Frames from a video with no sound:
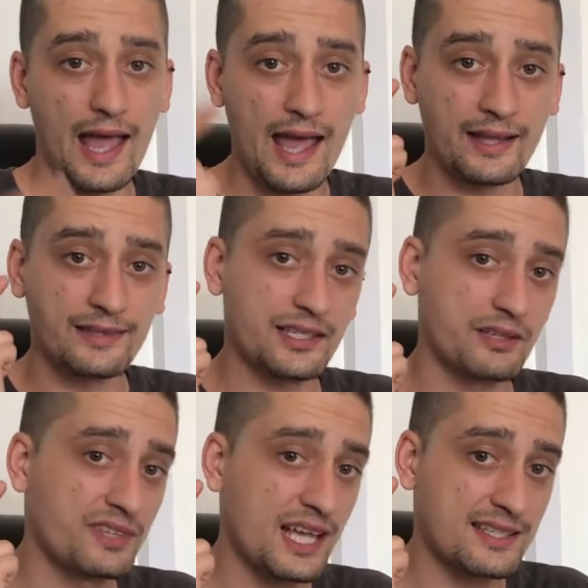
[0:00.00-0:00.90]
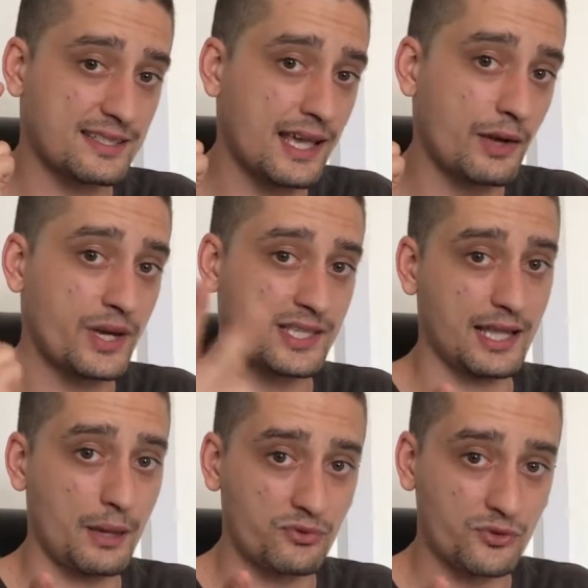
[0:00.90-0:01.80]
and if necessary
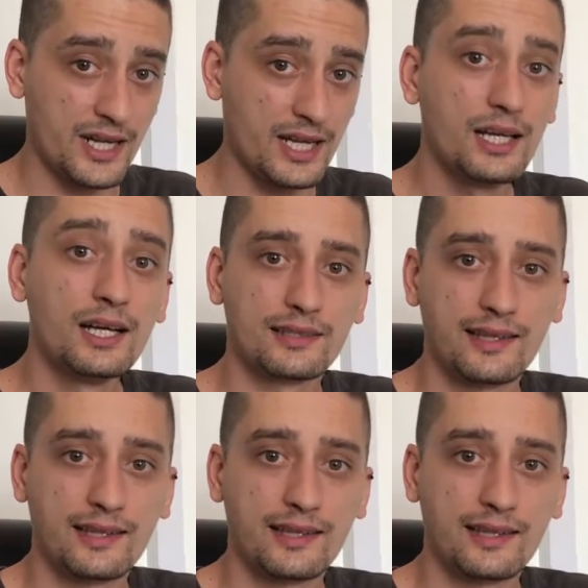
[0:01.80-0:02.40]
step three